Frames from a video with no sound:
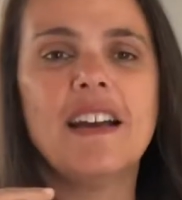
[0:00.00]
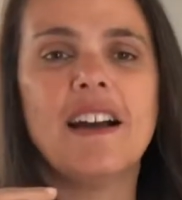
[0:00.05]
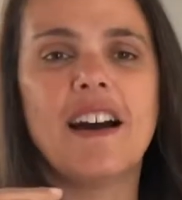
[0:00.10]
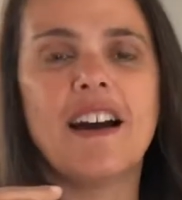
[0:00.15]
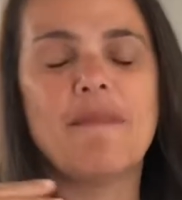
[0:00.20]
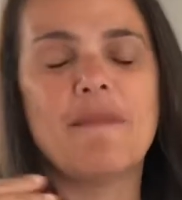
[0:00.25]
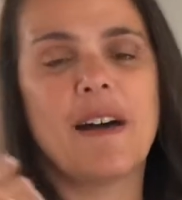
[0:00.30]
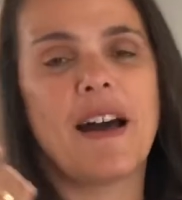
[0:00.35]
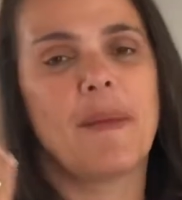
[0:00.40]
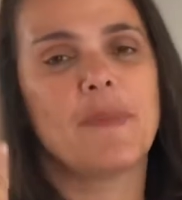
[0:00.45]

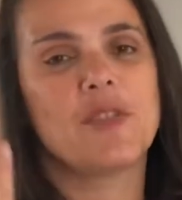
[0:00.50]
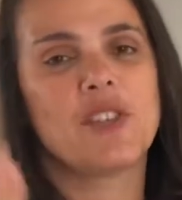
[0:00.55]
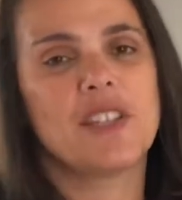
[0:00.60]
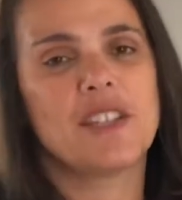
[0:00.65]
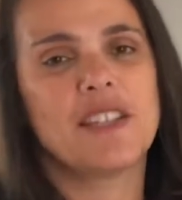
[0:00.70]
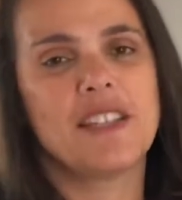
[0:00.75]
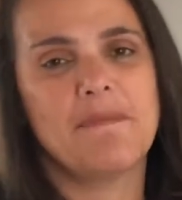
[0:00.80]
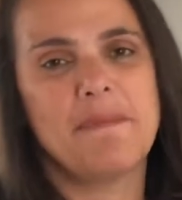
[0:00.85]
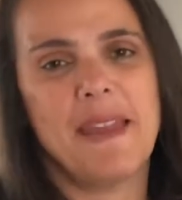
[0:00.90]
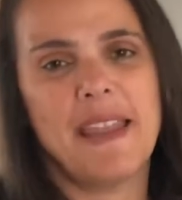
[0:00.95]
option
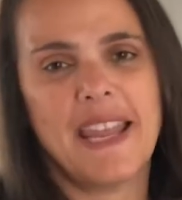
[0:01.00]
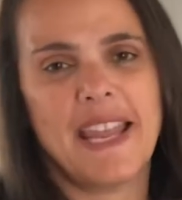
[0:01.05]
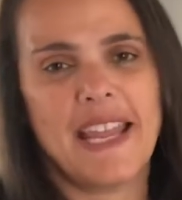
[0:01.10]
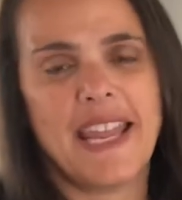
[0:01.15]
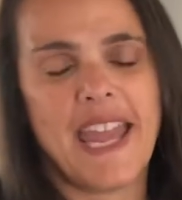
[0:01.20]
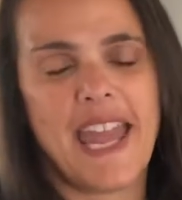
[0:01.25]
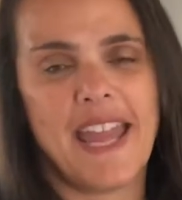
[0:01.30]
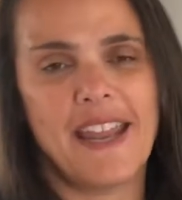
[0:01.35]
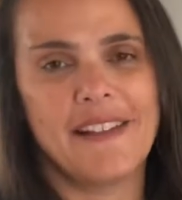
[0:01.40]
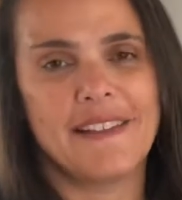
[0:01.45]
to make
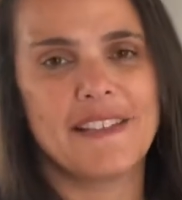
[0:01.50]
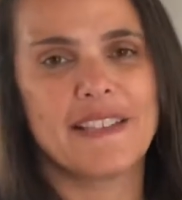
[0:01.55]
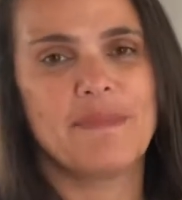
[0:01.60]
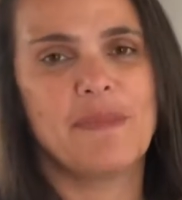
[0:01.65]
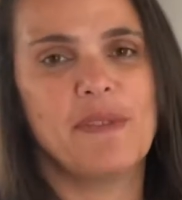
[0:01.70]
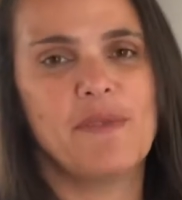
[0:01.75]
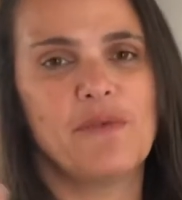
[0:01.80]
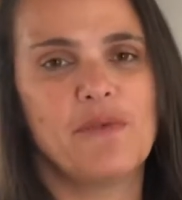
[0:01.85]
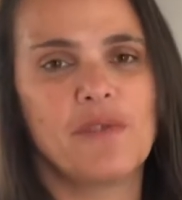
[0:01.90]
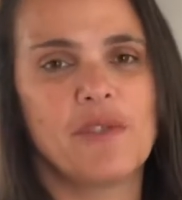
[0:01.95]
any edits
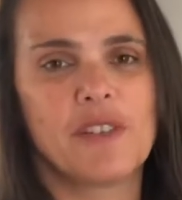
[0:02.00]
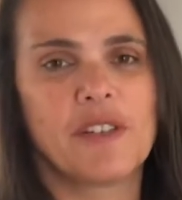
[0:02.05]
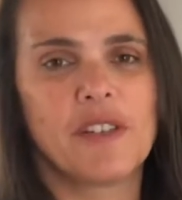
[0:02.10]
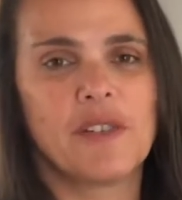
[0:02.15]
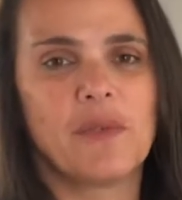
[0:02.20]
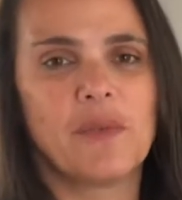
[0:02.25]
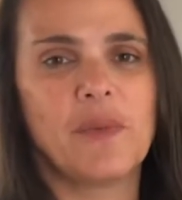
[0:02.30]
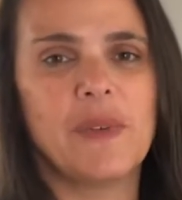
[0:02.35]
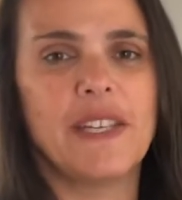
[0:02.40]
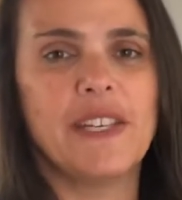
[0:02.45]

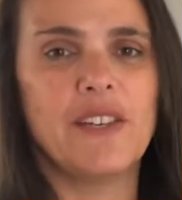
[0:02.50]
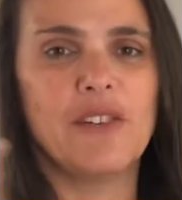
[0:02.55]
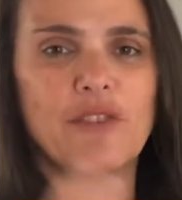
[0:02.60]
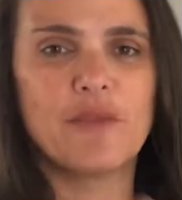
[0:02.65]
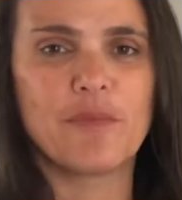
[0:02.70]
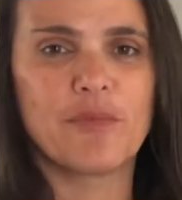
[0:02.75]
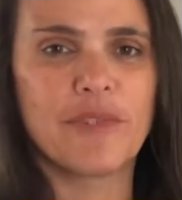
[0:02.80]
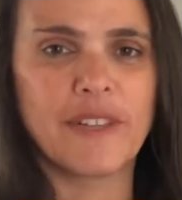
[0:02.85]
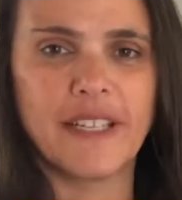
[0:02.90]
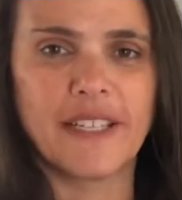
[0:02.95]
before we go
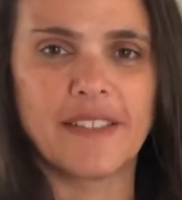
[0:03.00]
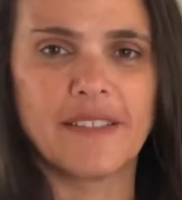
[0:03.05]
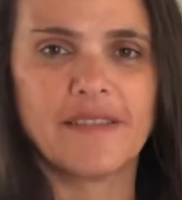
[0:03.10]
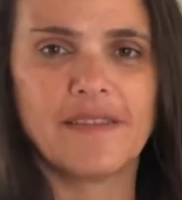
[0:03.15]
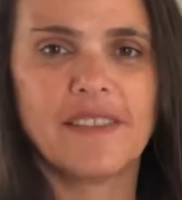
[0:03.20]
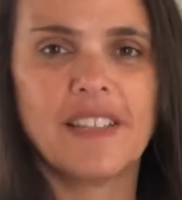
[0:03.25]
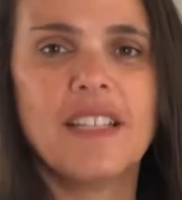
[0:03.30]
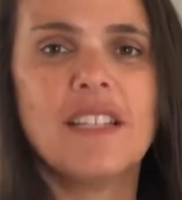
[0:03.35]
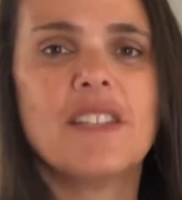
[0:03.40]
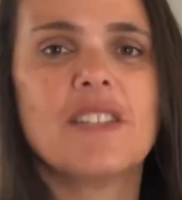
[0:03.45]
to print.
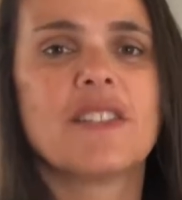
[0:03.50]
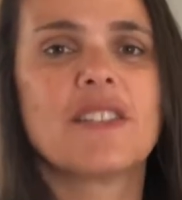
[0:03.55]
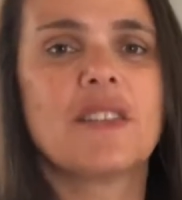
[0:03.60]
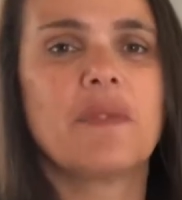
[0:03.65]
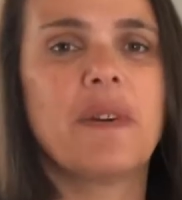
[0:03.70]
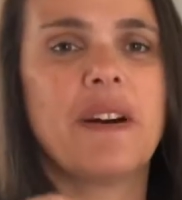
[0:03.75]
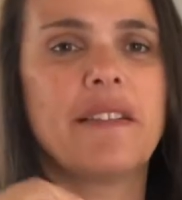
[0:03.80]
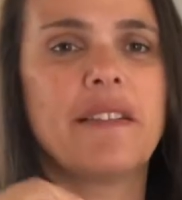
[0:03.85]
So I'll